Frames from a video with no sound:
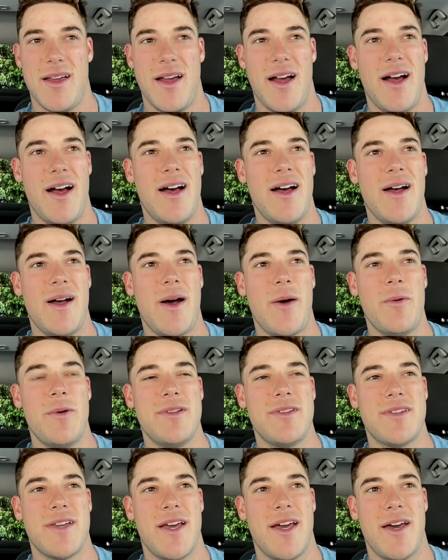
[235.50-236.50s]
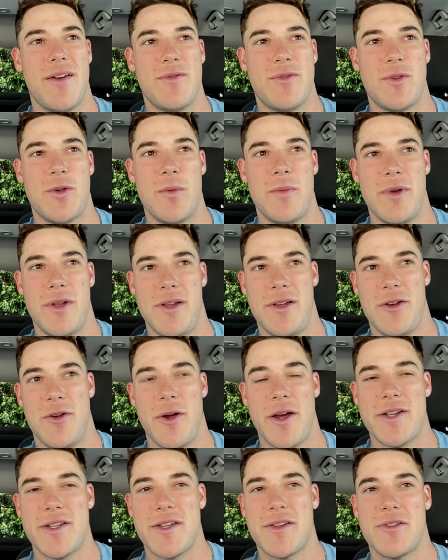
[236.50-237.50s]
I wouldn't say I have too many
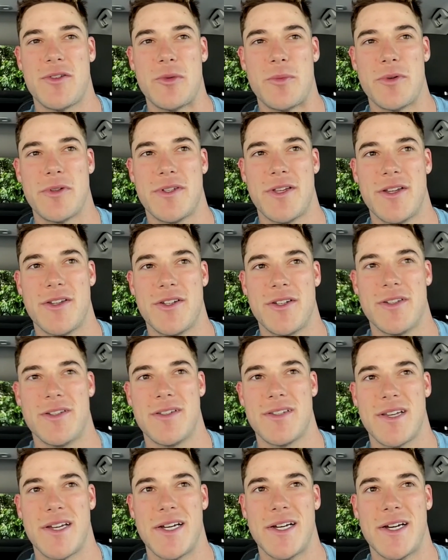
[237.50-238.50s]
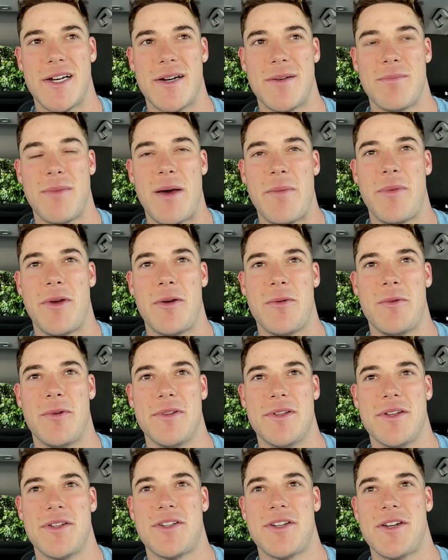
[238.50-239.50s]
crazy superstitions. My big
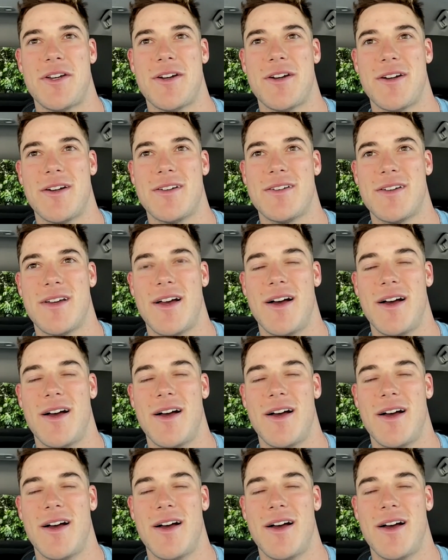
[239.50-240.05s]
one this year